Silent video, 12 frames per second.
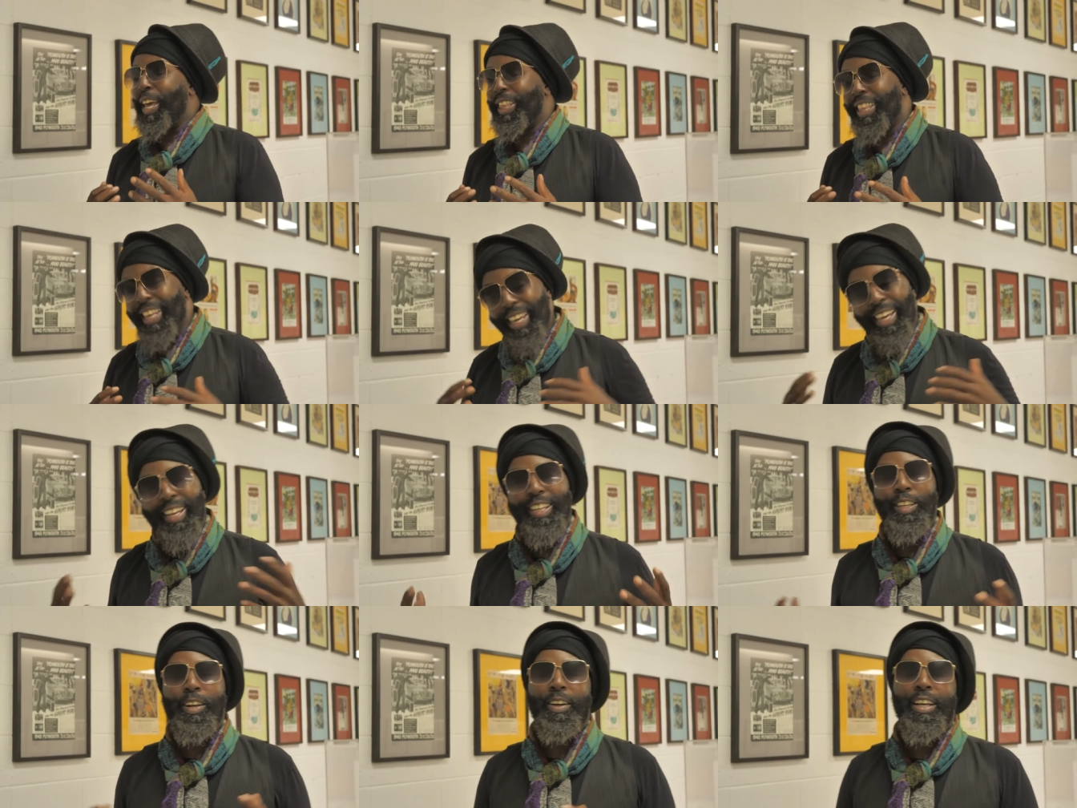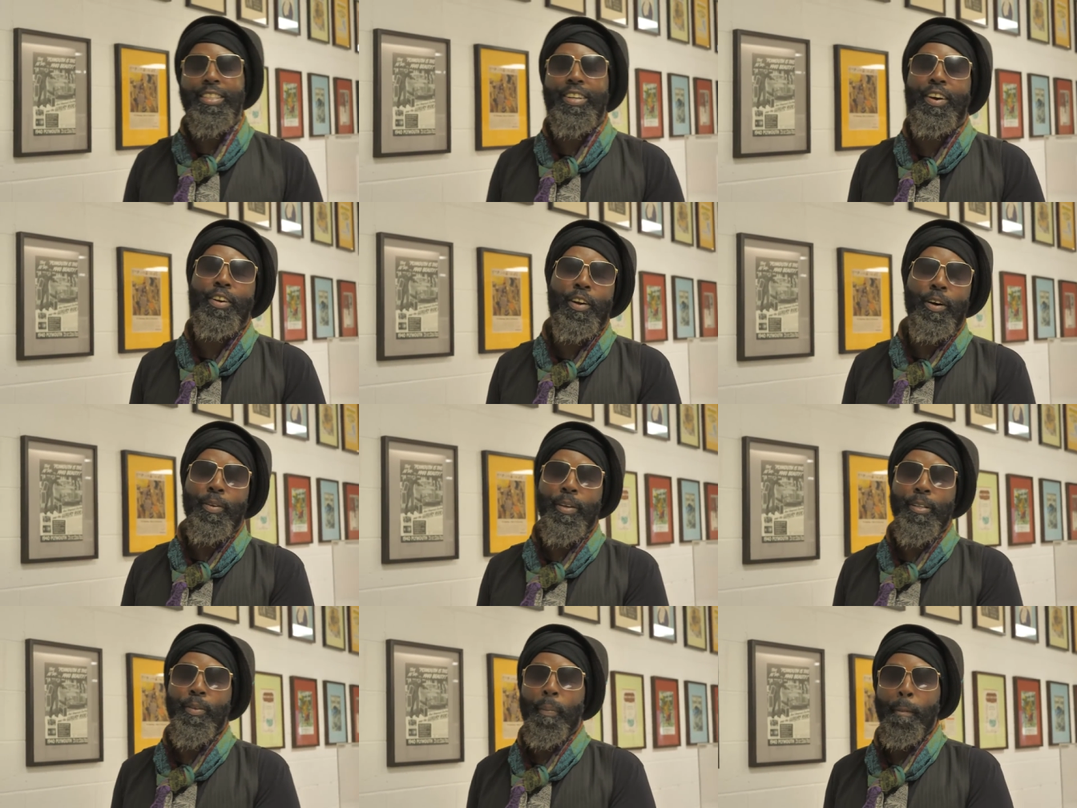and then, you know, they turn on
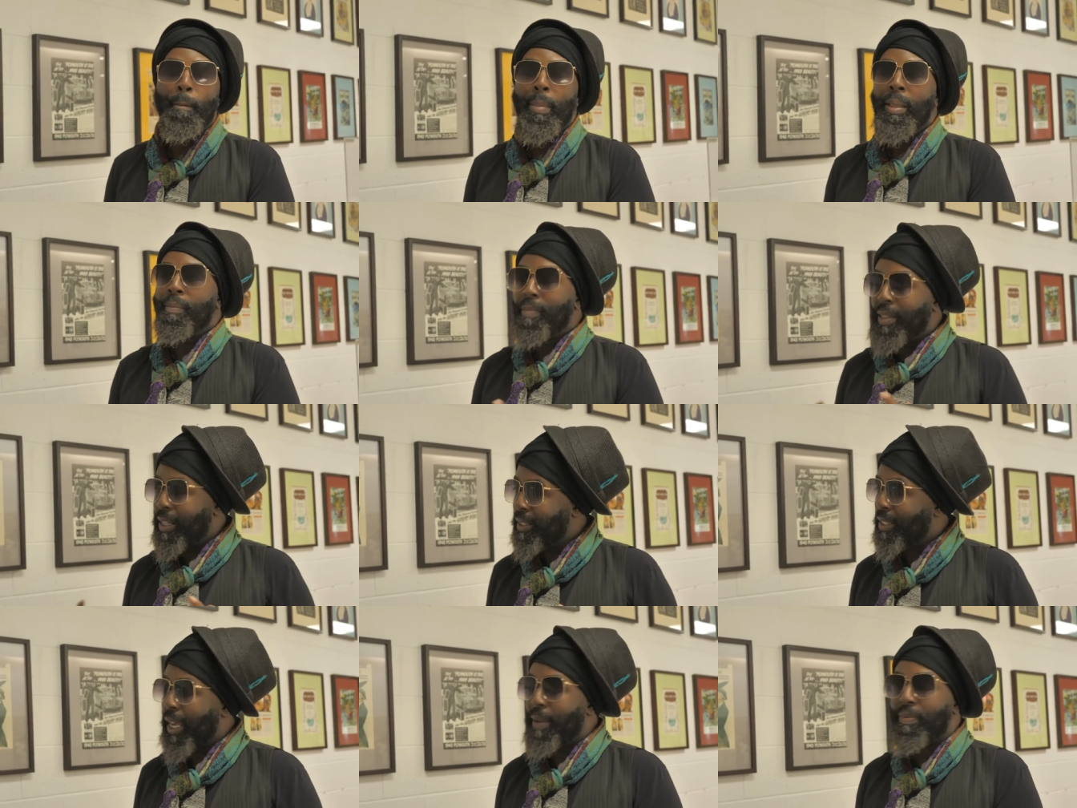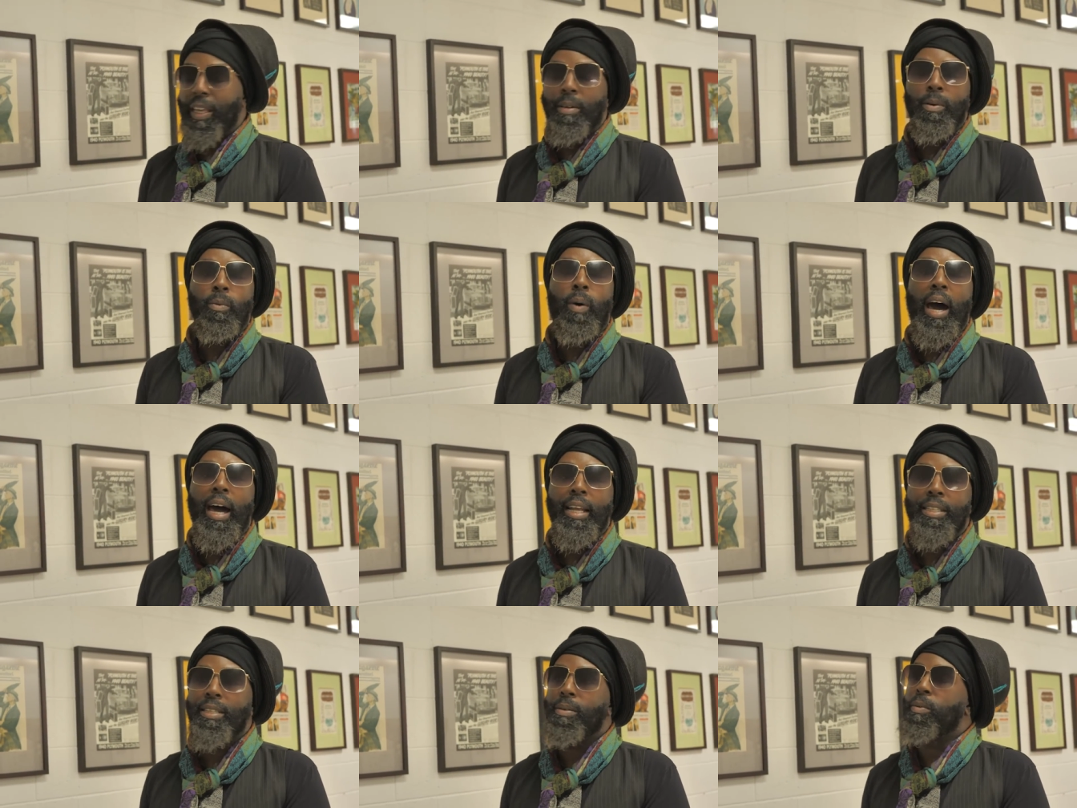us. Same thing with
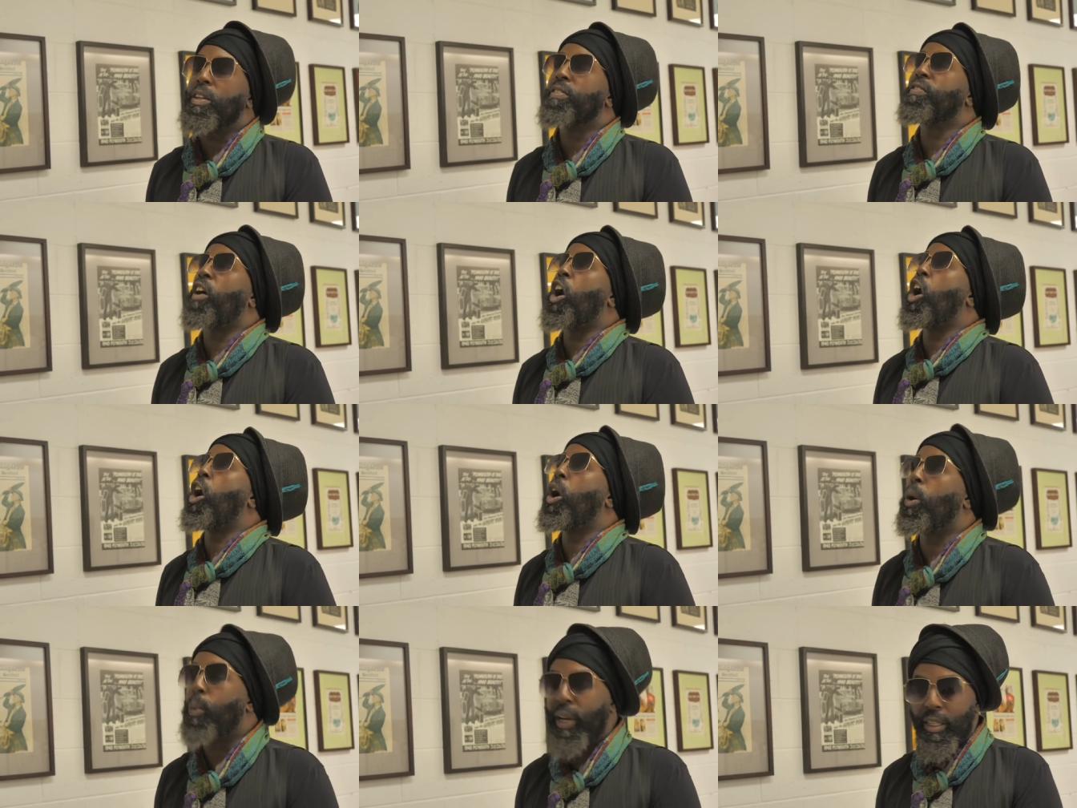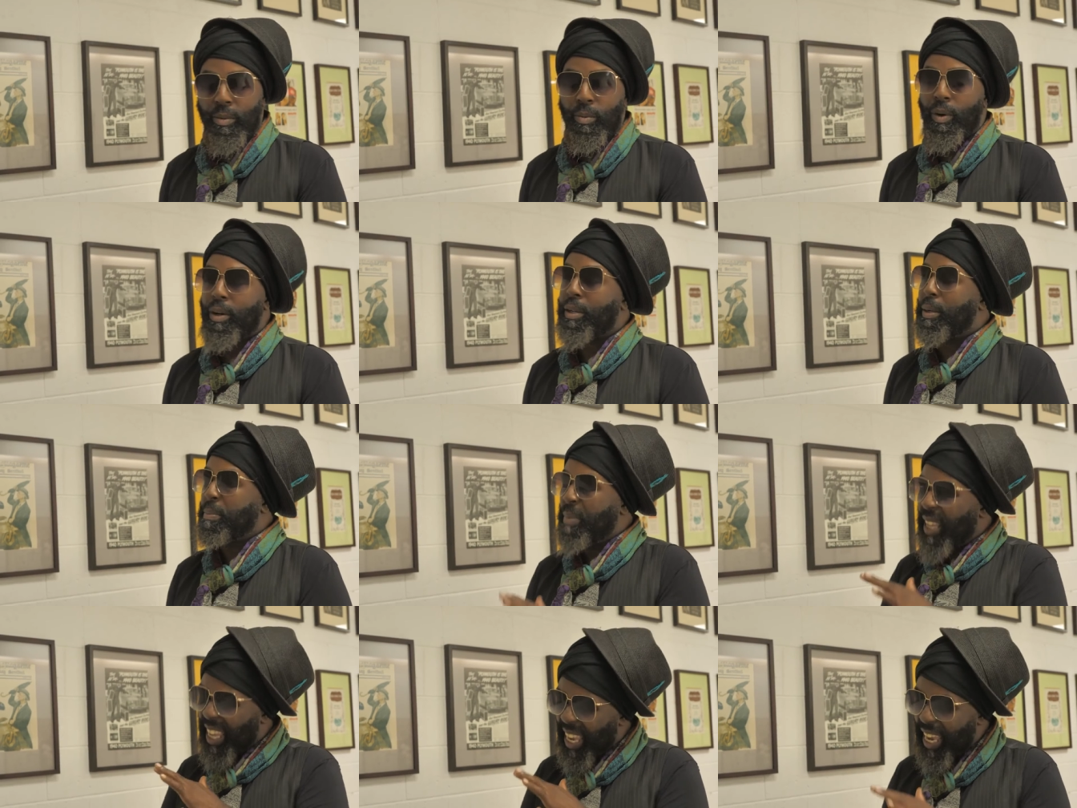Watts. We've always welcomed
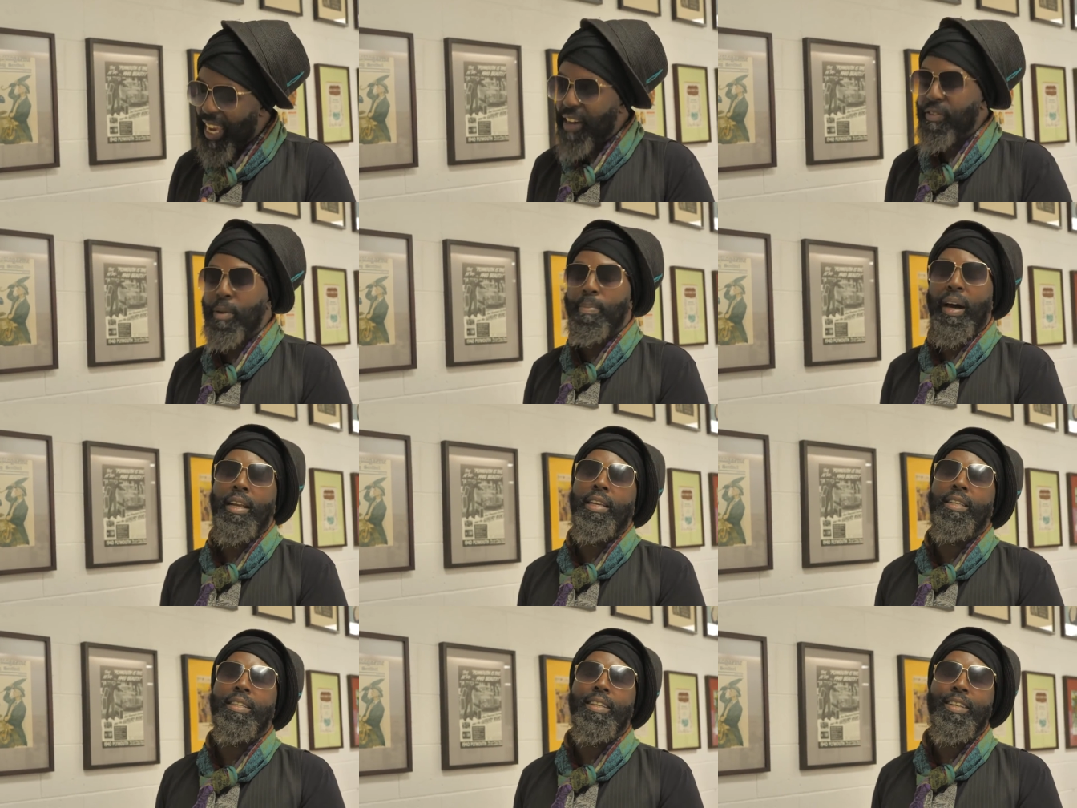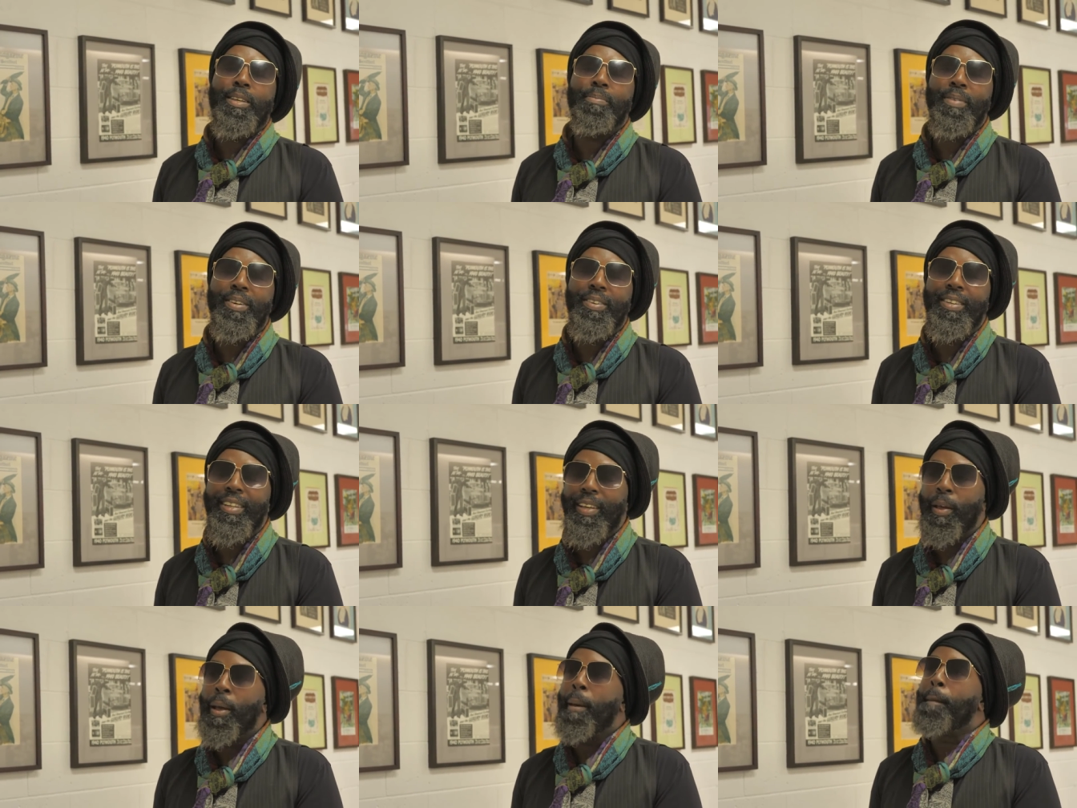everybody into the community.
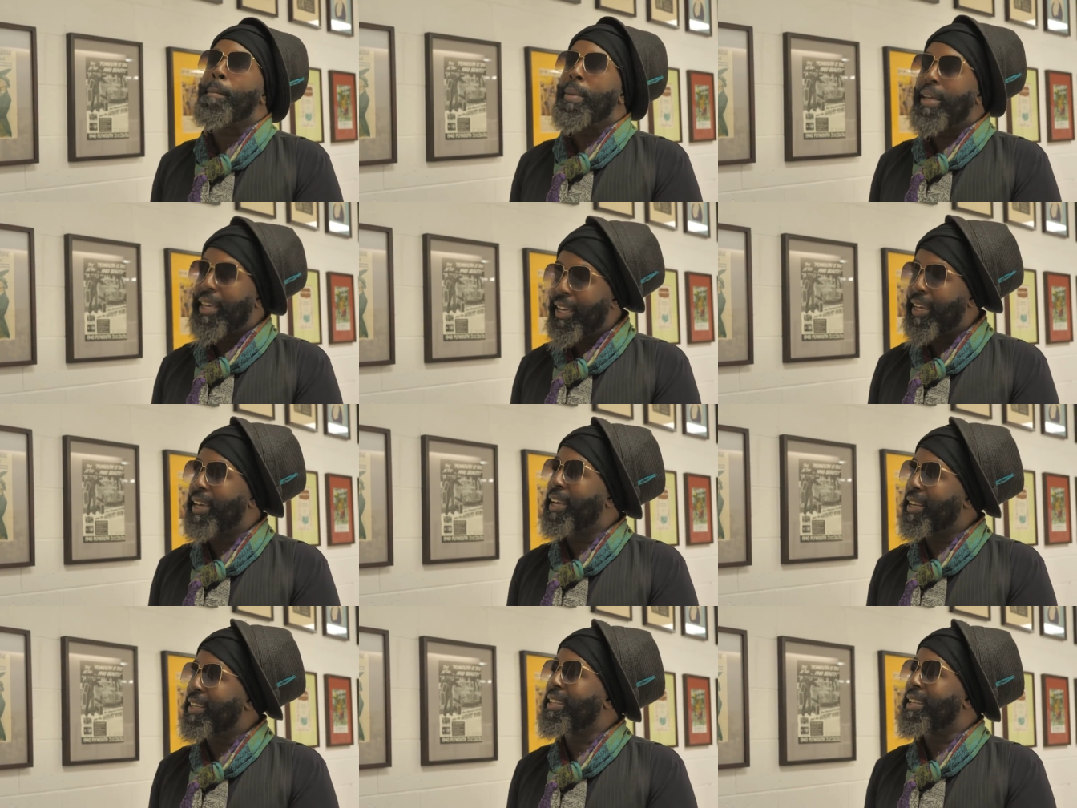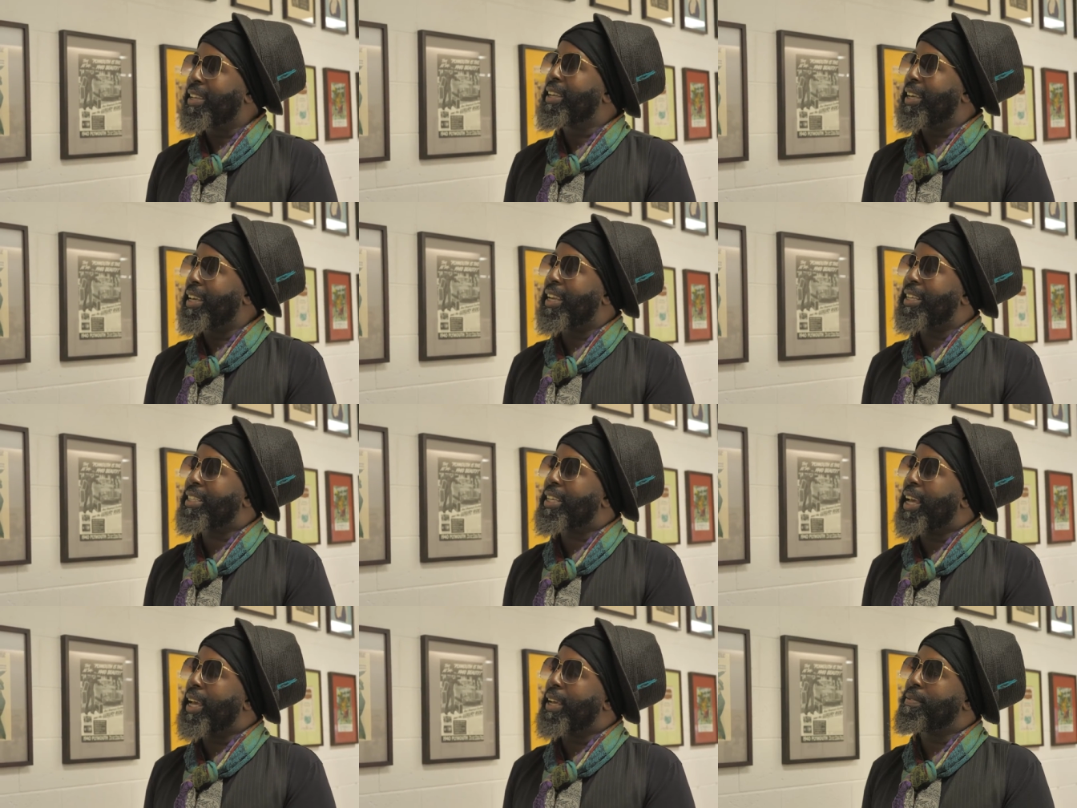And it has
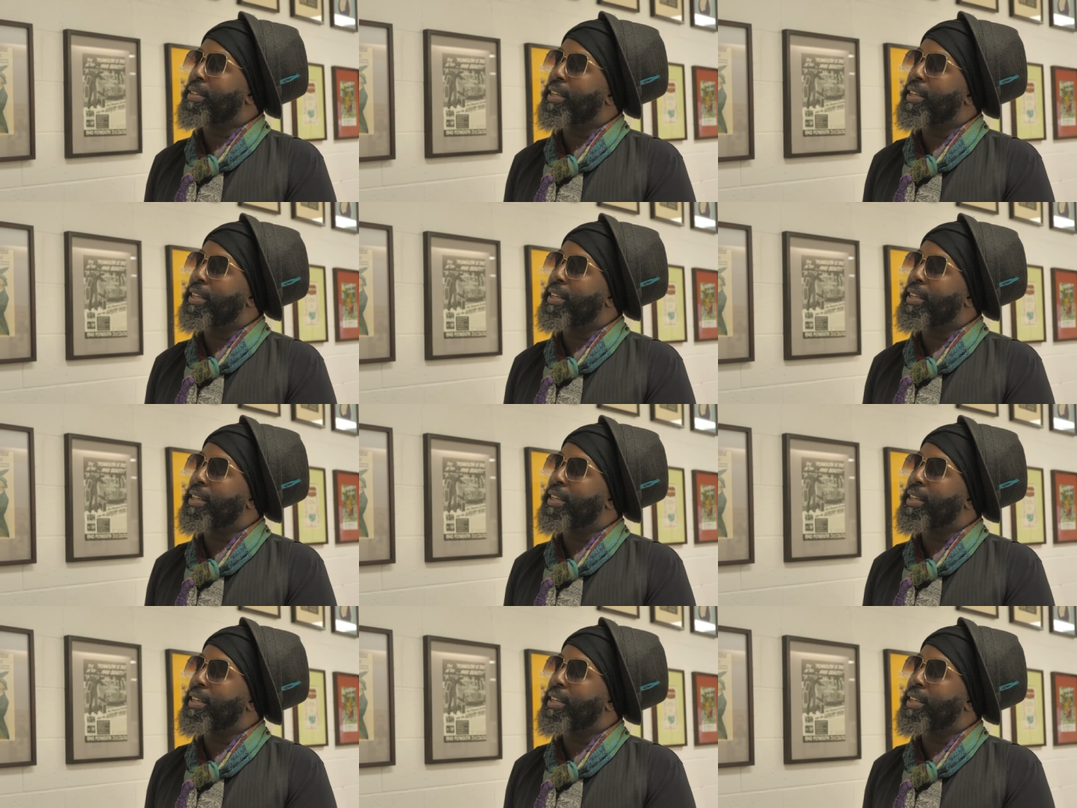came